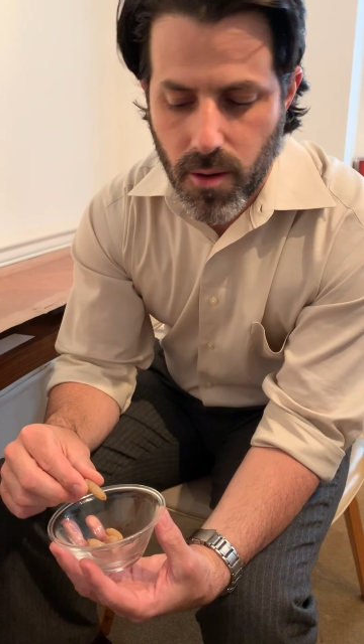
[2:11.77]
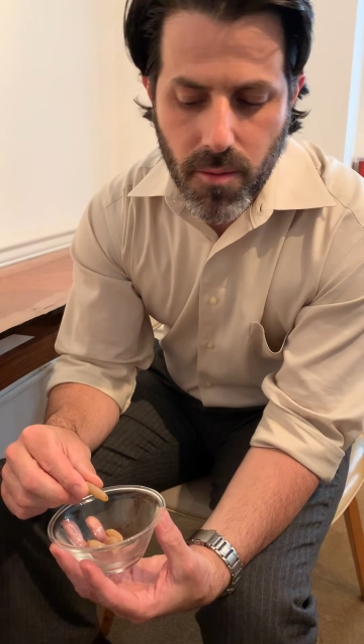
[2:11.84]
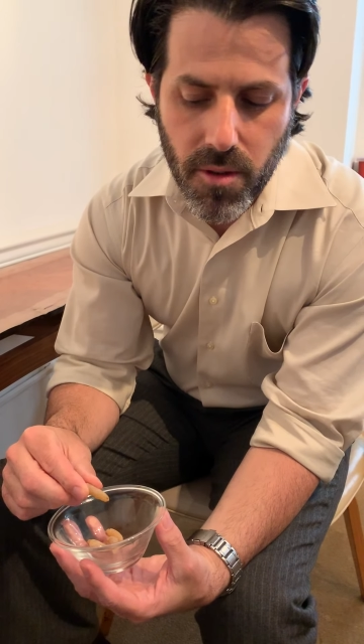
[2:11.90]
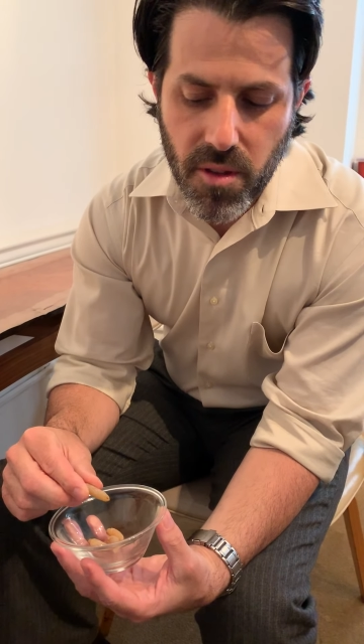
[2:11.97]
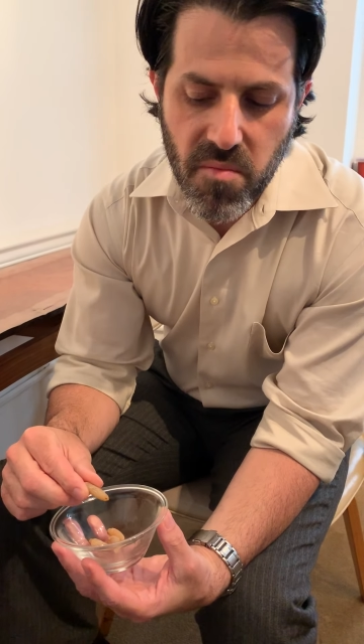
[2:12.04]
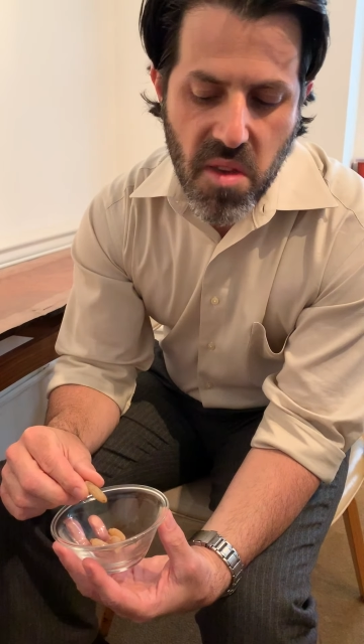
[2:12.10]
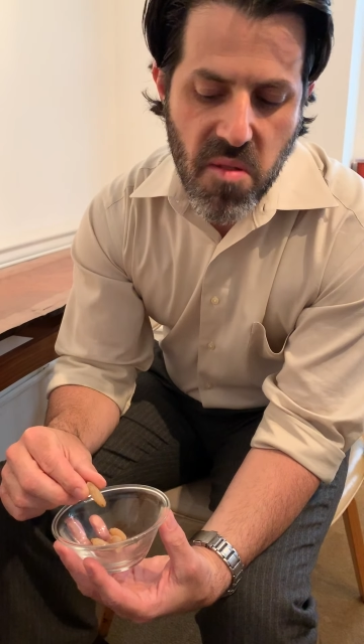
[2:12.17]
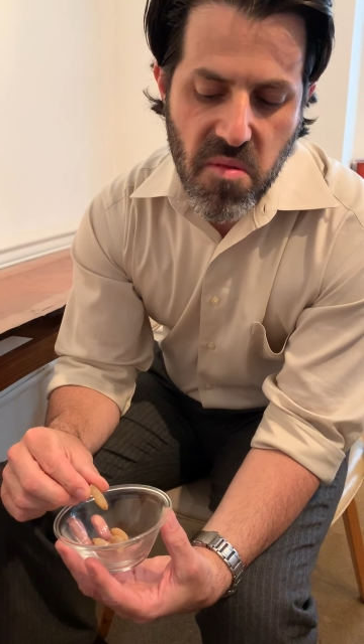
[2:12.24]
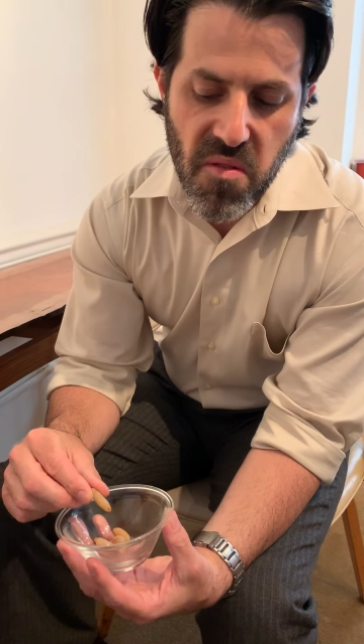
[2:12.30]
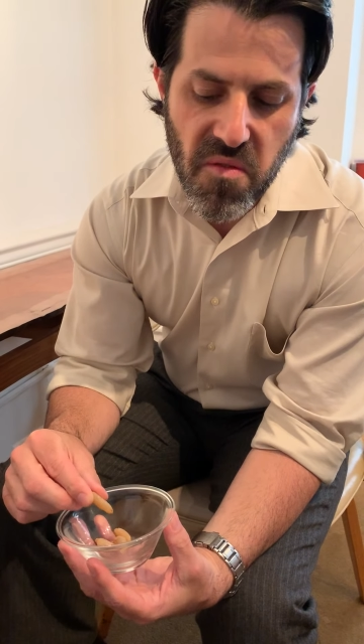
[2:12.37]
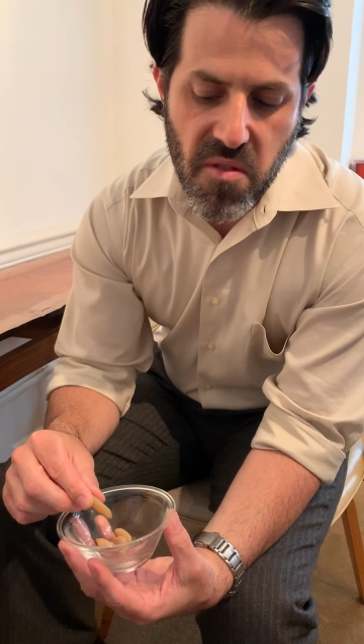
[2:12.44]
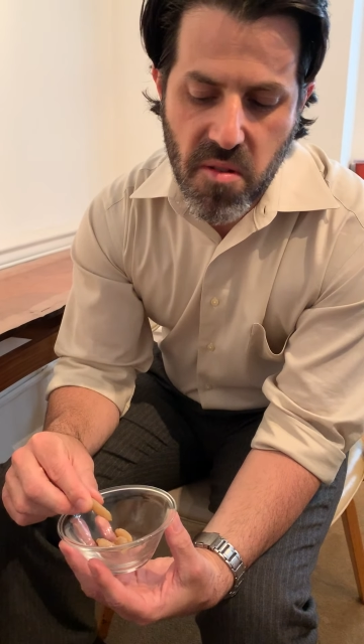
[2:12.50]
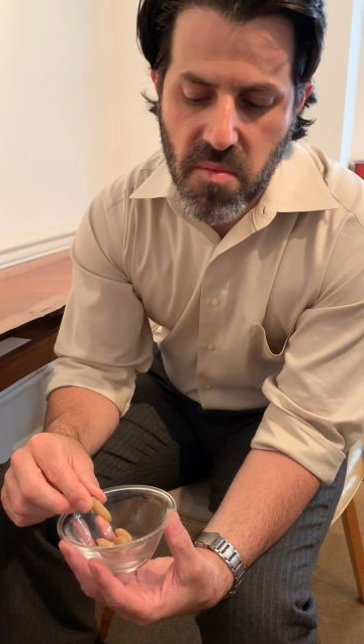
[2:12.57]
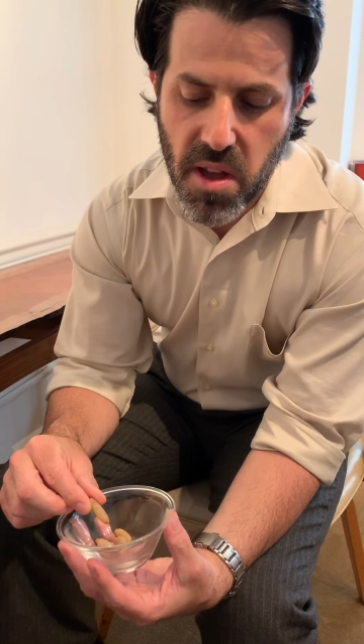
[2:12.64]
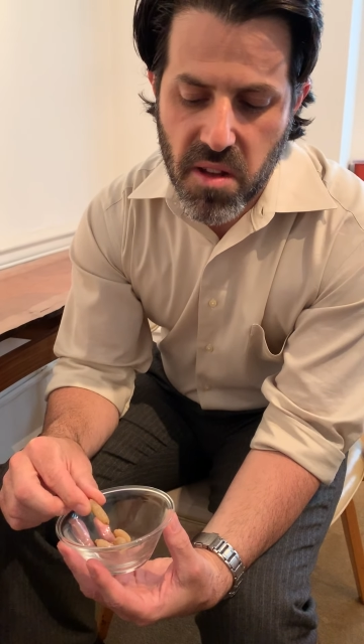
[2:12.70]
only maybe
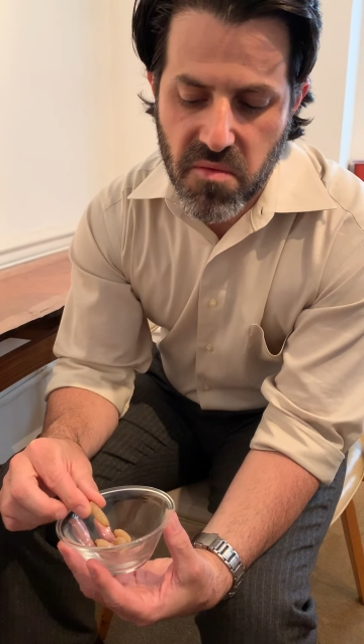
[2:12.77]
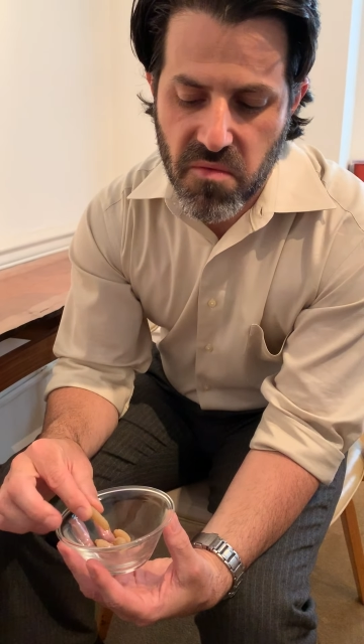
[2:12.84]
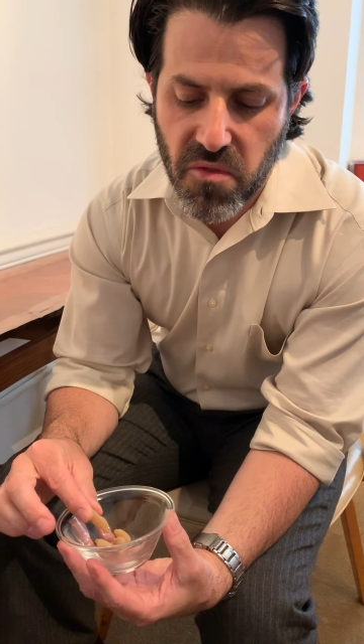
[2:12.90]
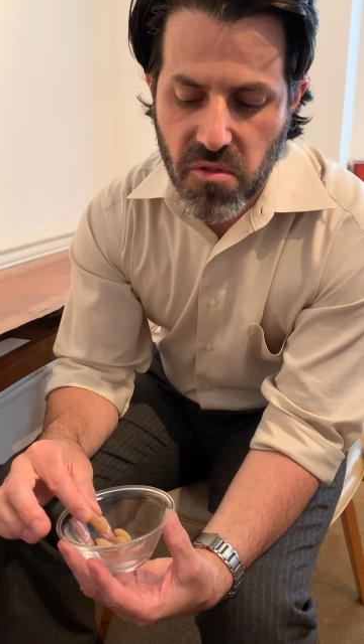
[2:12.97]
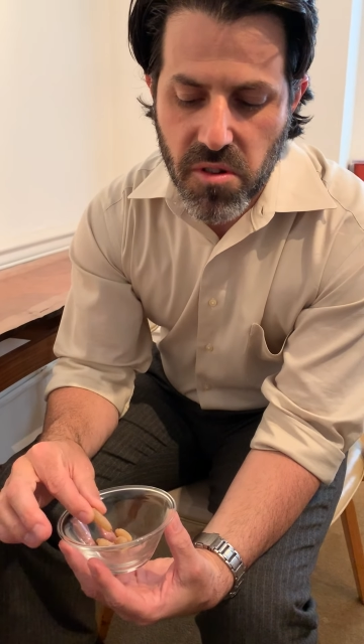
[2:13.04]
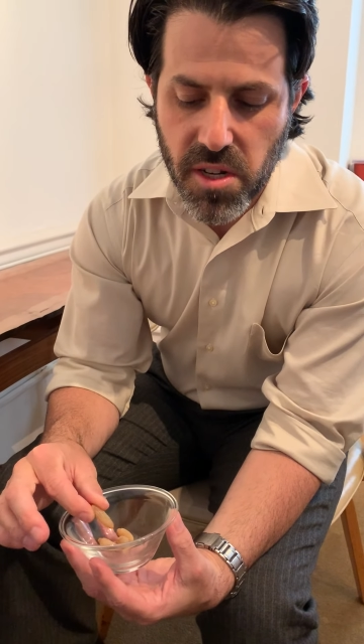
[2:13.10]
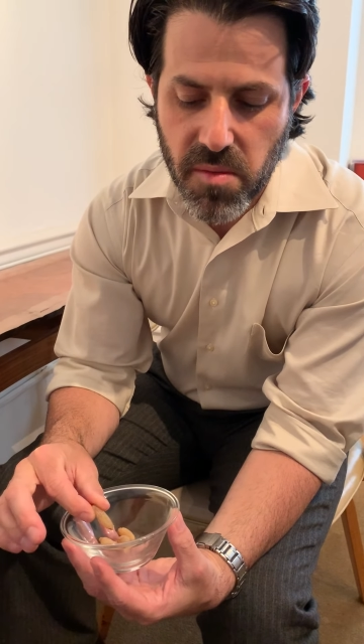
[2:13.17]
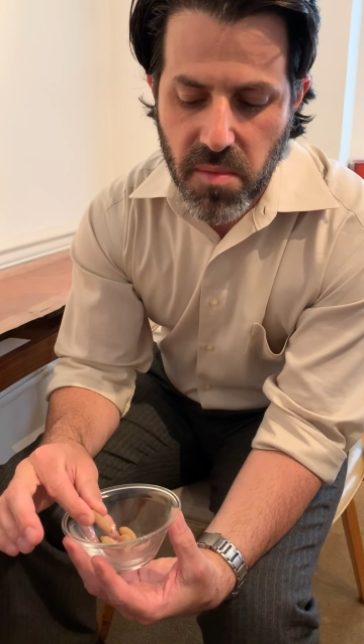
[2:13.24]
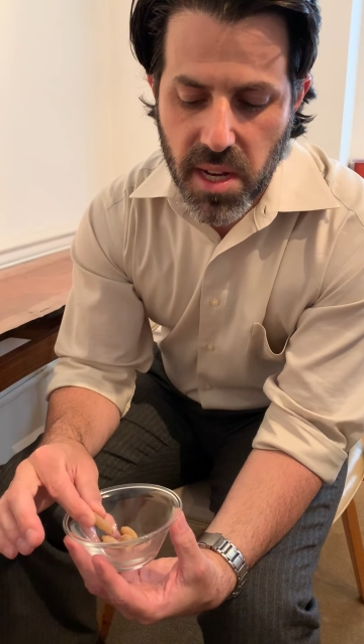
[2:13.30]
for about 40